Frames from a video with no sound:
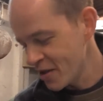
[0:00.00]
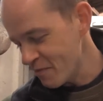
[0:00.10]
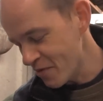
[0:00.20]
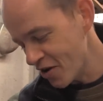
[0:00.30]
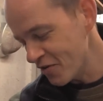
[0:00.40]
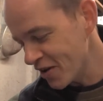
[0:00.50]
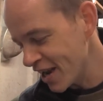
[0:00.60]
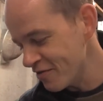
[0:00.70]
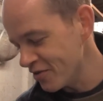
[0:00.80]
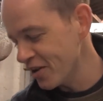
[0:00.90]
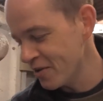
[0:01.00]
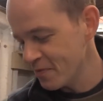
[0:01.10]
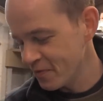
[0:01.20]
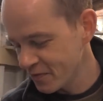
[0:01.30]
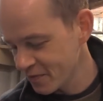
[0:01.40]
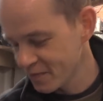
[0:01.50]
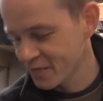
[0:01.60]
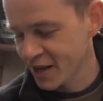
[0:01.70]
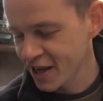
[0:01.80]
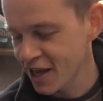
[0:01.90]
my favourite
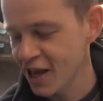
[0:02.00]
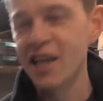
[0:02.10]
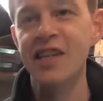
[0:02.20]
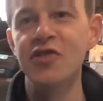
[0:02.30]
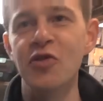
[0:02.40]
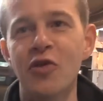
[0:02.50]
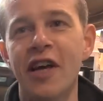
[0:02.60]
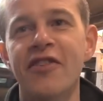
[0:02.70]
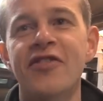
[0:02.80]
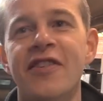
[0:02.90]
is sawdust